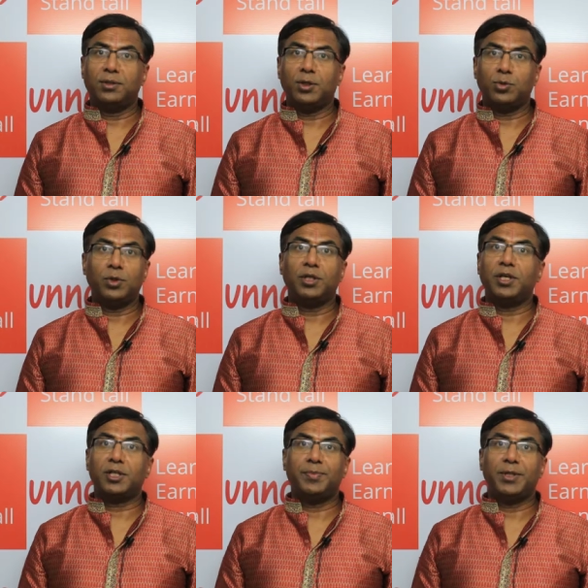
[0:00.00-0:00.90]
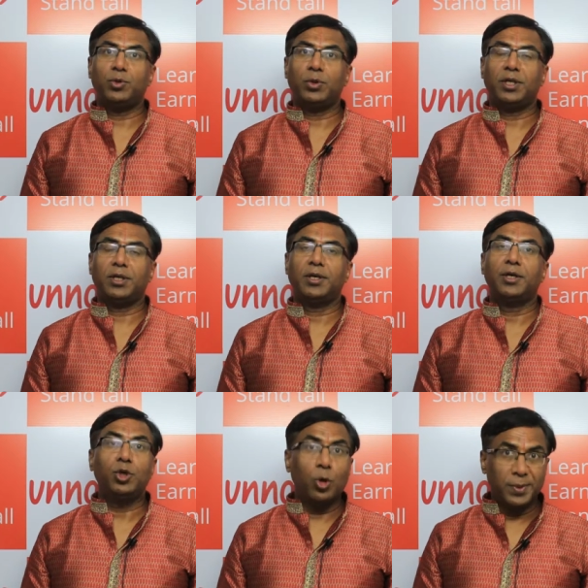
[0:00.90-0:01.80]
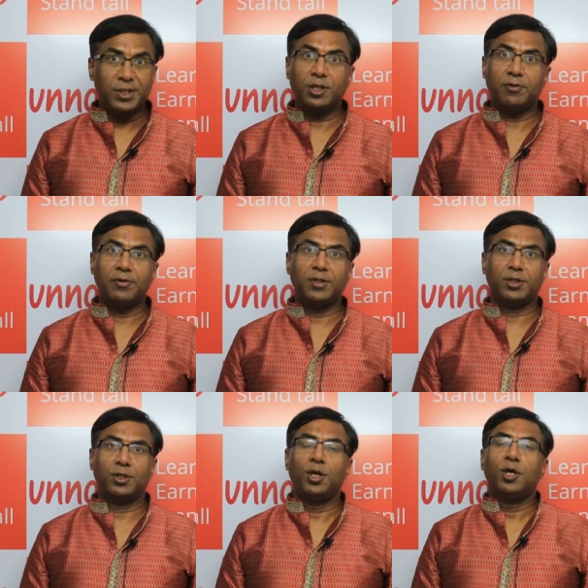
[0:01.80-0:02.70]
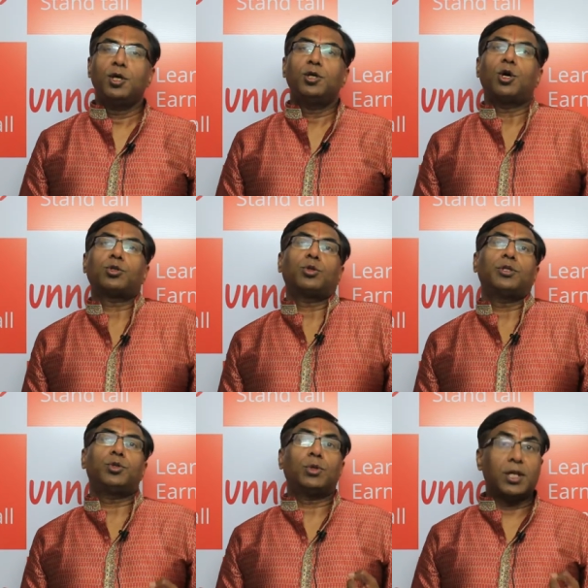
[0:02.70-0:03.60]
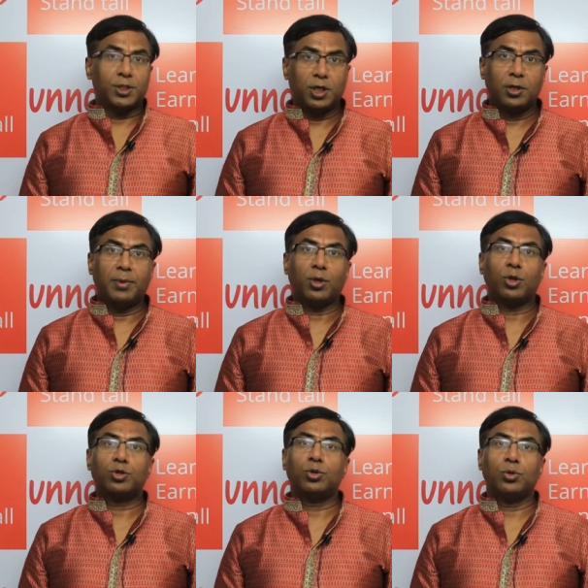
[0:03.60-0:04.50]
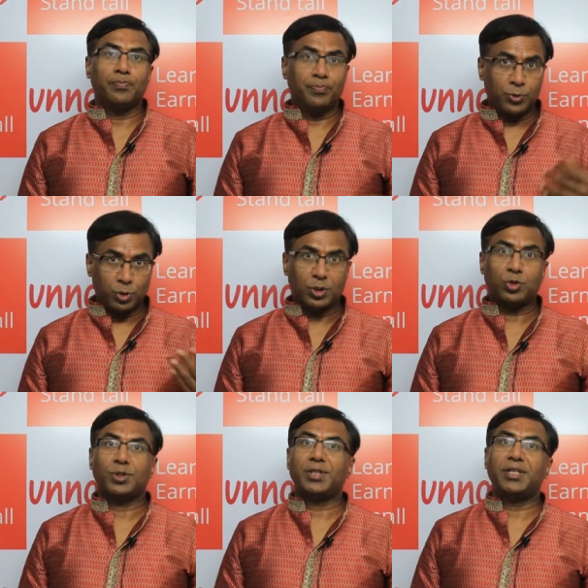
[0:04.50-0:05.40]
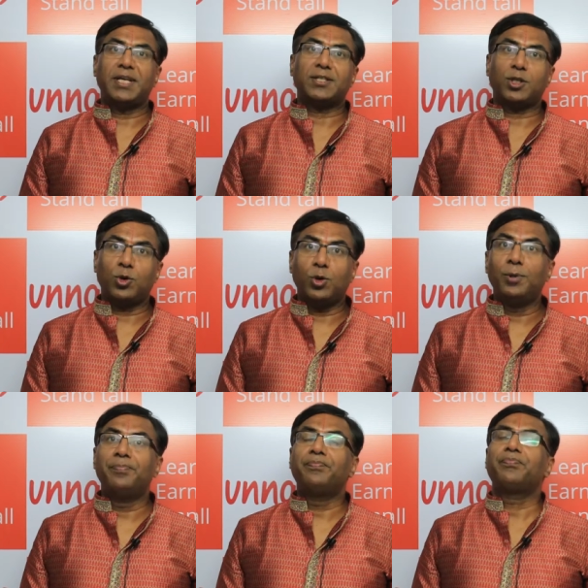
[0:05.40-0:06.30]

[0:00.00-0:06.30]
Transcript: that Unnati has been doing human service, not only to culture, but also to the society as a whole.